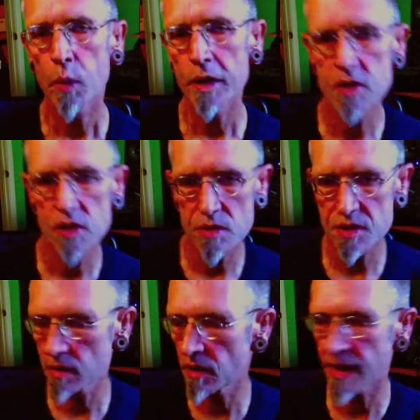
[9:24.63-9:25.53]
choose to
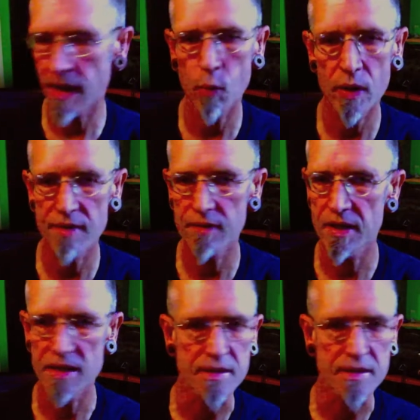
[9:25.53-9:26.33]
look at whatever it is,